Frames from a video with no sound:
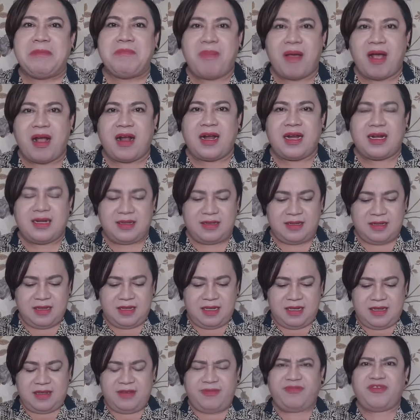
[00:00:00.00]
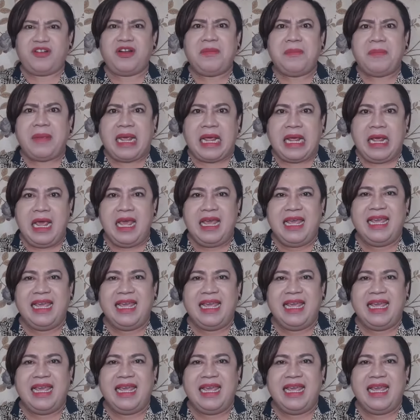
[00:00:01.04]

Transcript: part for me.